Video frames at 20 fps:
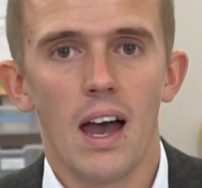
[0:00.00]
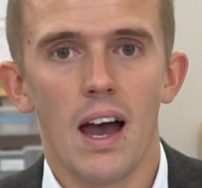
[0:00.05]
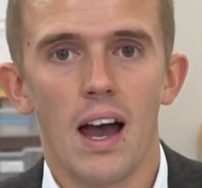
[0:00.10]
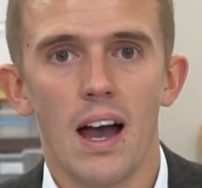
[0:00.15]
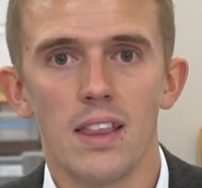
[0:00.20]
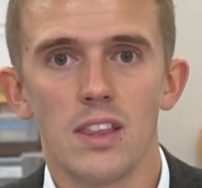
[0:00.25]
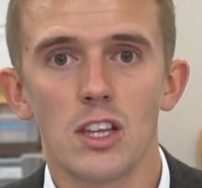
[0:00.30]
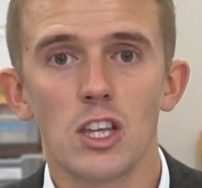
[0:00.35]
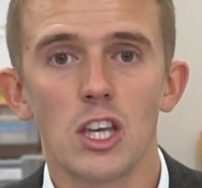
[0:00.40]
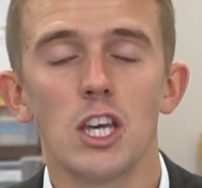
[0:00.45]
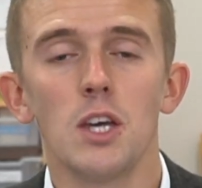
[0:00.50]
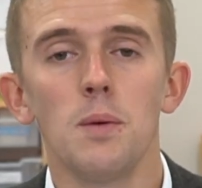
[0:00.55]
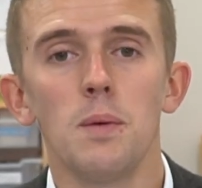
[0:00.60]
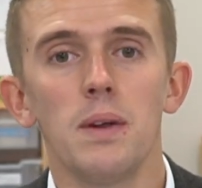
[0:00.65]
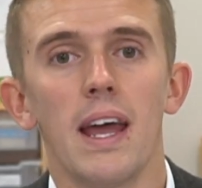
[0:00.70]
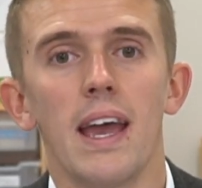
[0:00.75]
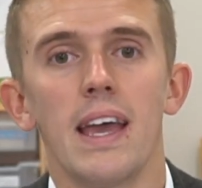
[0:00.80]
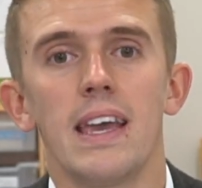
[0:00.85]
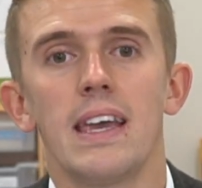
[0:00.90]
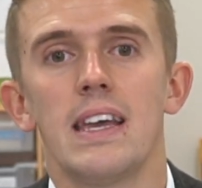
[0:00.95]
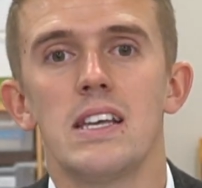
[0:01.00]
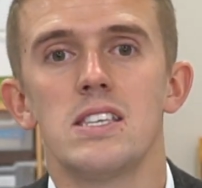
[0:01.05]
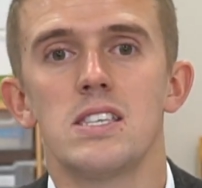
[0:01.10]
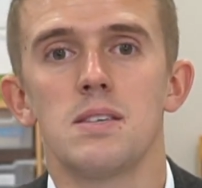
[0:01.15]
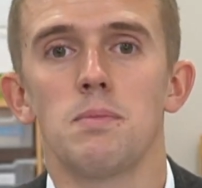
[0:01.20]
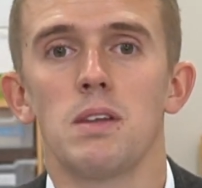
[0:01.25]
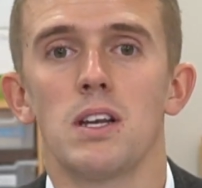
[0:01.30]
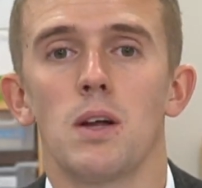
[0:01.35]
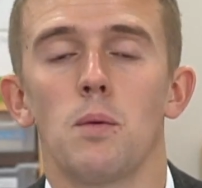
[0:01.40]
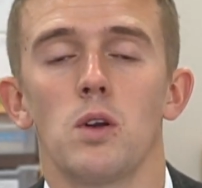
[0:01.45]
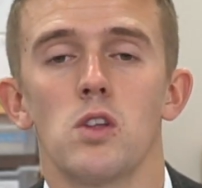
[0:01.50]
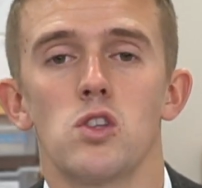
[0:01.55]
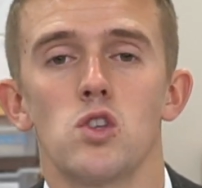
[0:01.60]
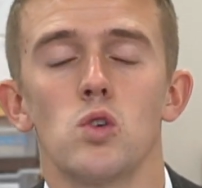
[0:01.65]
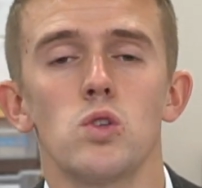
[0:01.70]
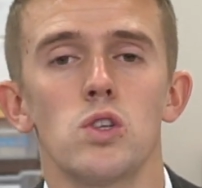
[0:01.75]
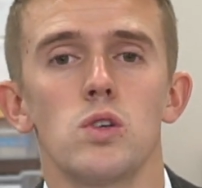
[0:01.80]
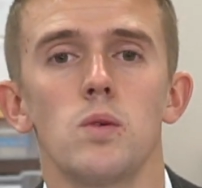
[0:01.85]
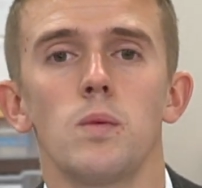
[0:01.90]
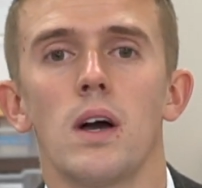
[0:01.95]
And the Q&A is something I wanna
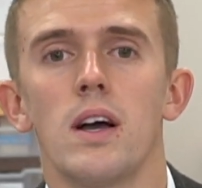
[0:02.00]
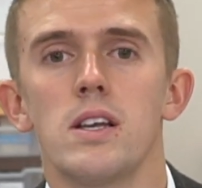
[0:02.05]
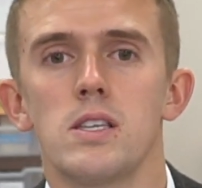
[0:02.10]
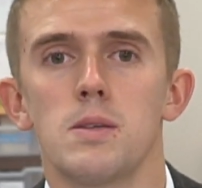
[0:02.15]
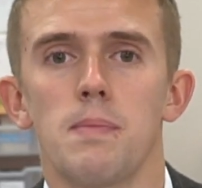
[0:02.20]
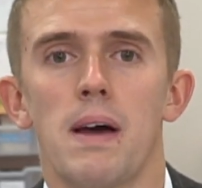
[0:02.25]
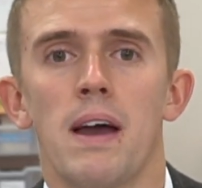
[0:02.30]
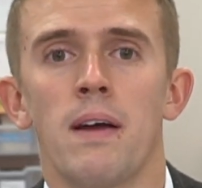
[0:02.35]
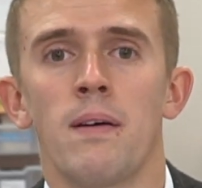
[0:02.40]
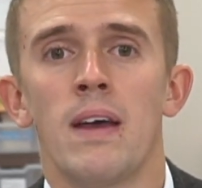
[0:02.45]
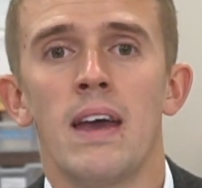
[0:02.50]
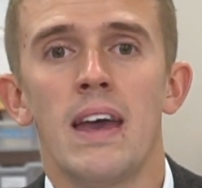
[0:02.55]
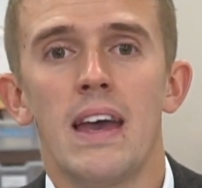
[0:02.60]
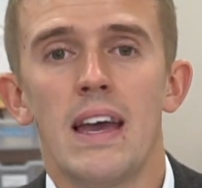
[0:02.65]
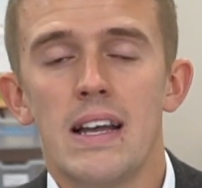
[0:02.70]
talk to you guys about.